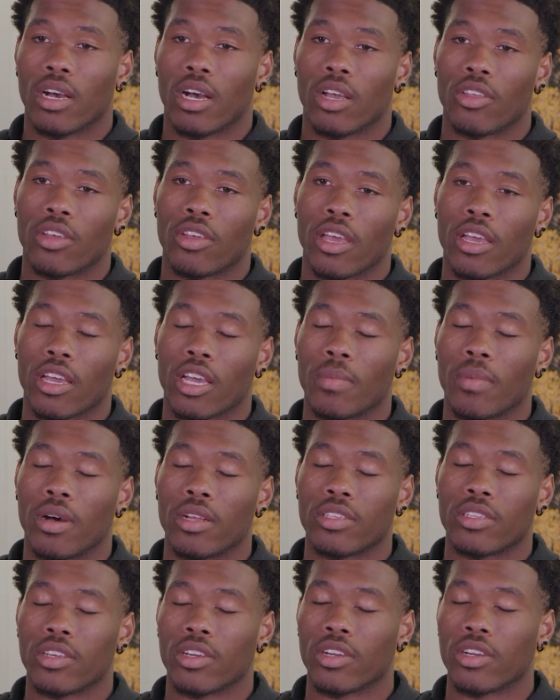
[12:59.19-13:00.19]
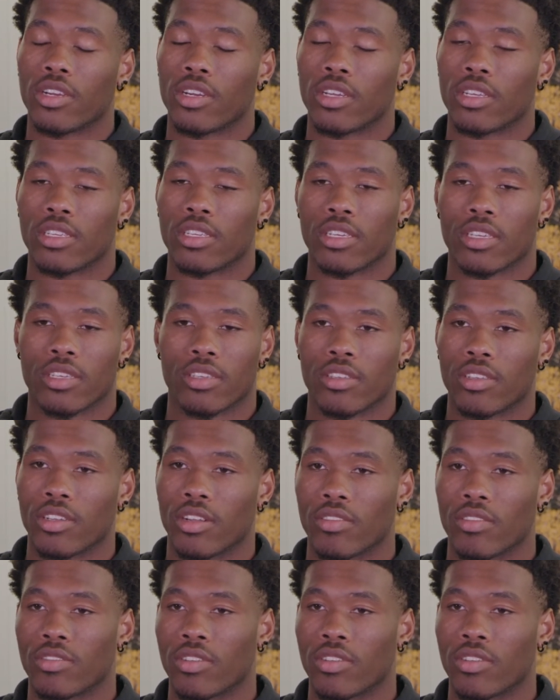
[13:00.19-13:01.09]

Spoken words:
You can't come out there and just, you know,